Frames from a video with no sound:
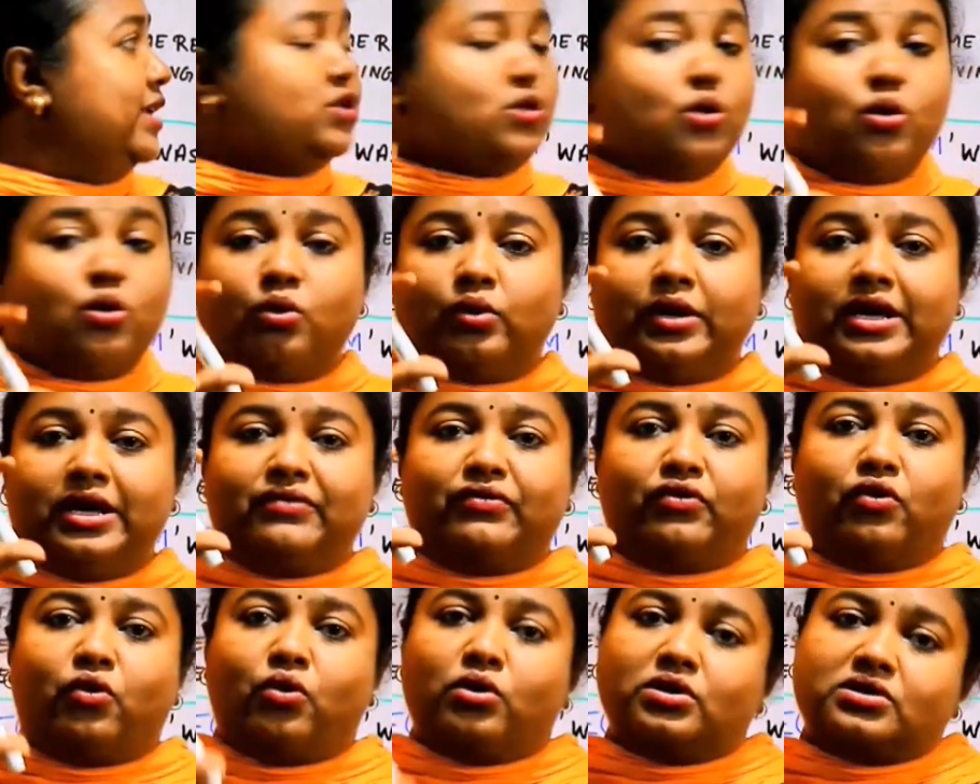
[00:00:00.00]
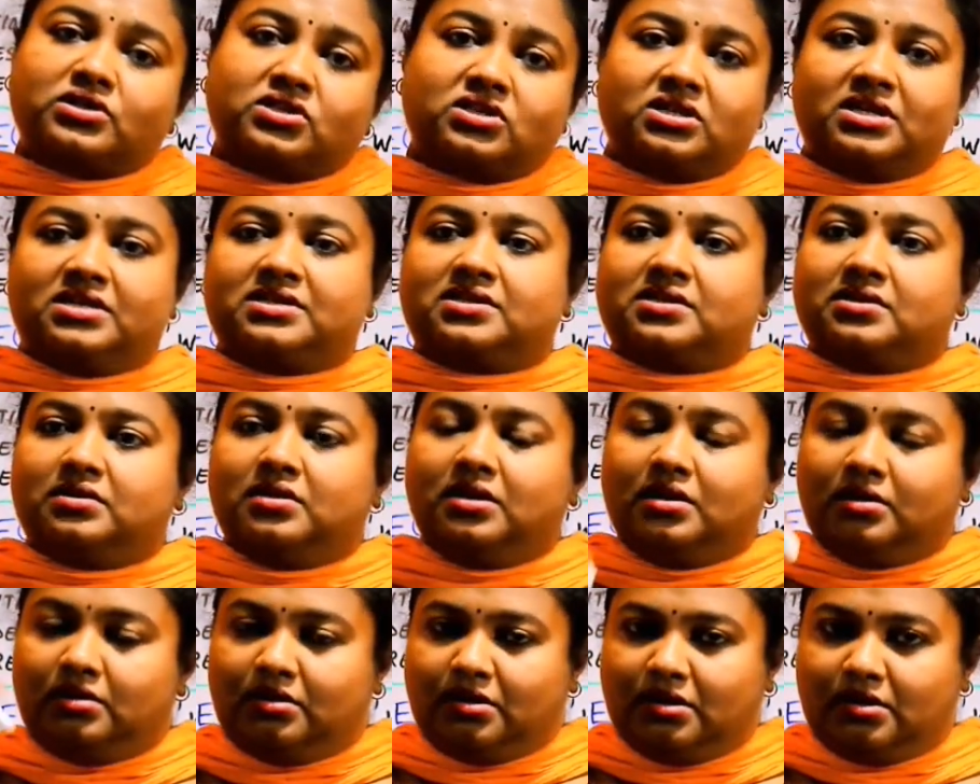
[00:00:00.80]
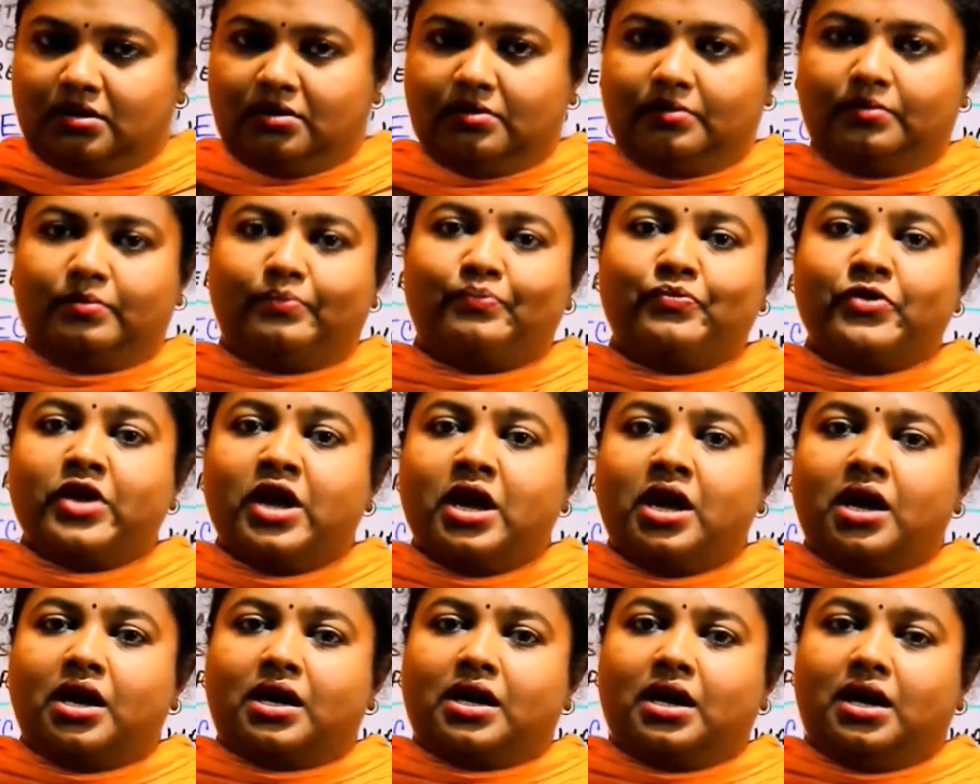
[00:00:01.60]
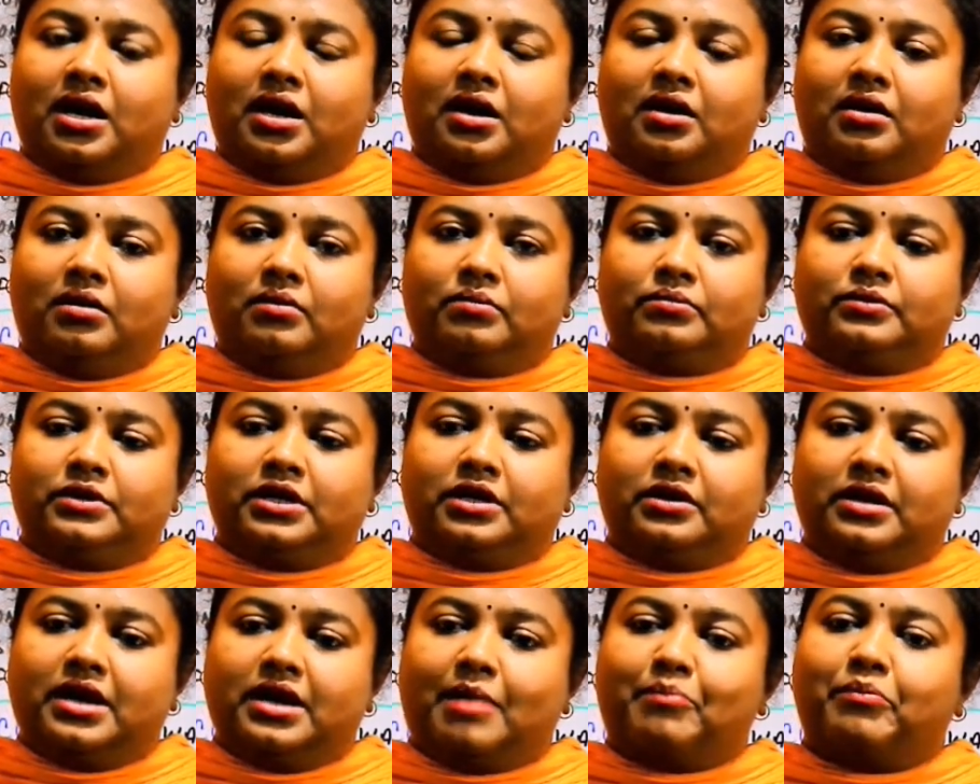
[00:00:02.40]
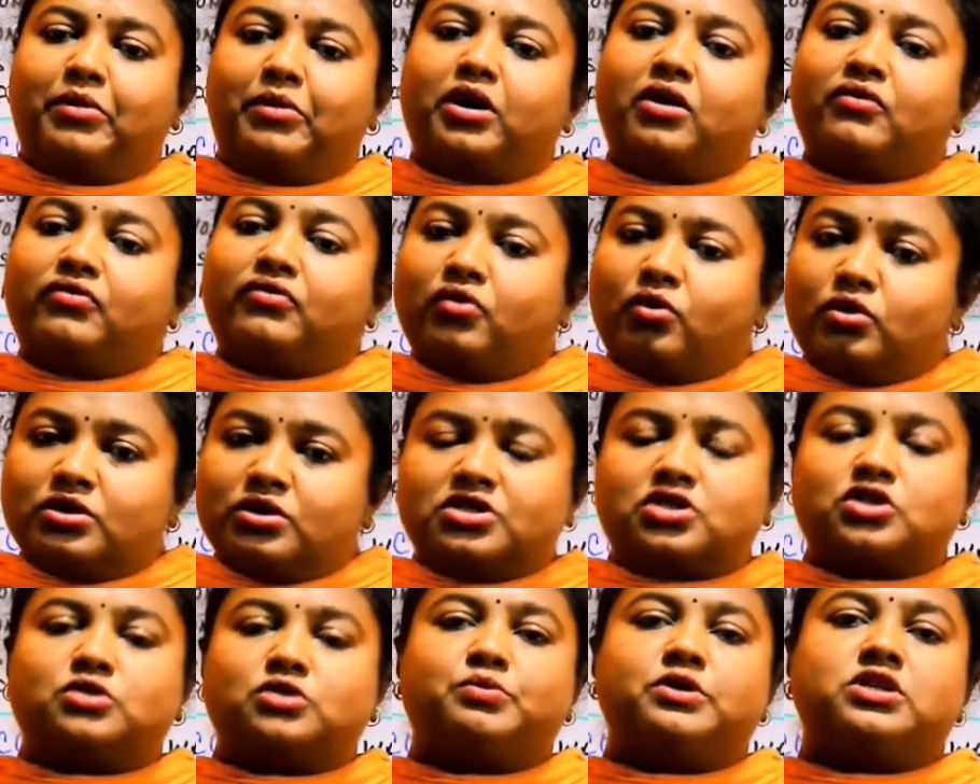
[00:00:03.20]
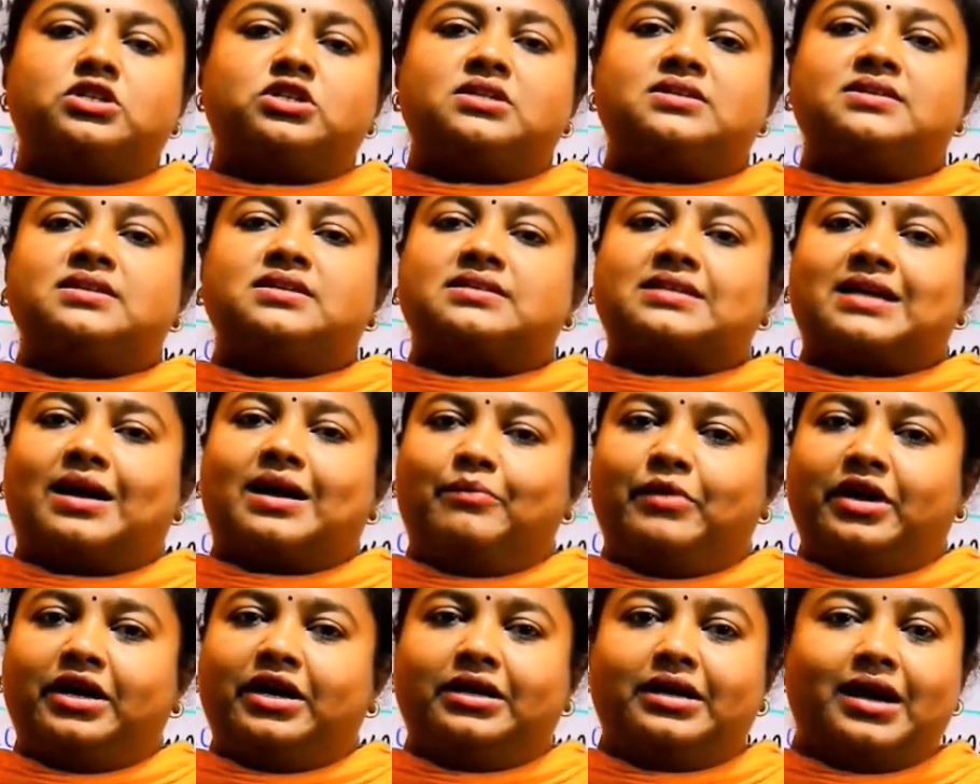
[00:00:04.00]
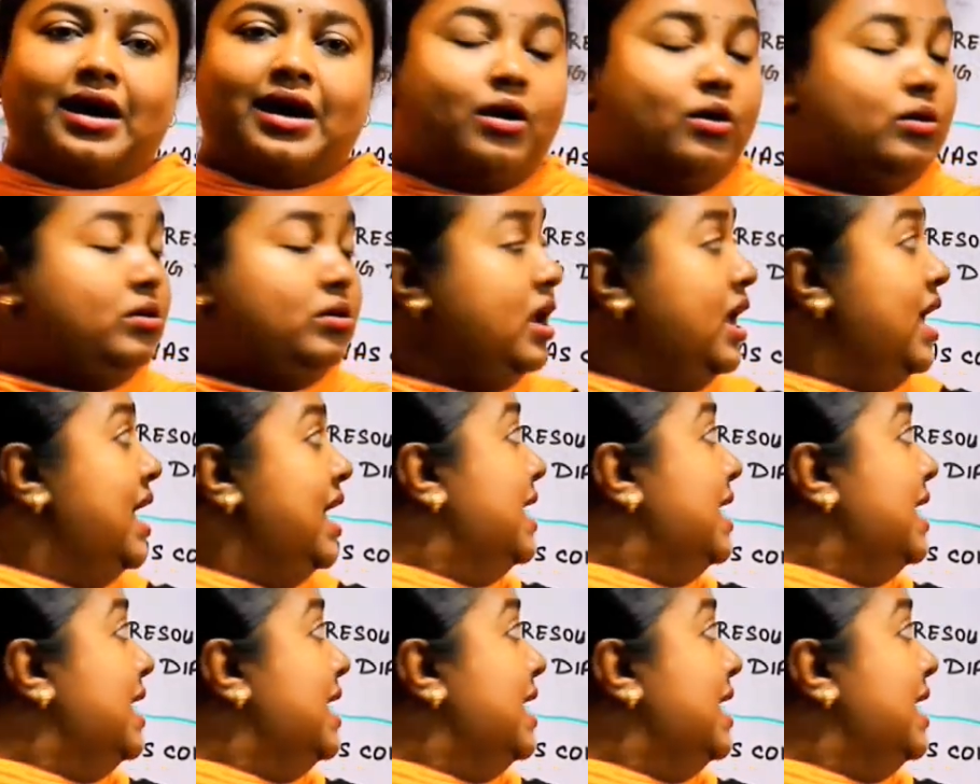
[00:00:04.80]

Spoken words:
so if host is the number of host species is coming down,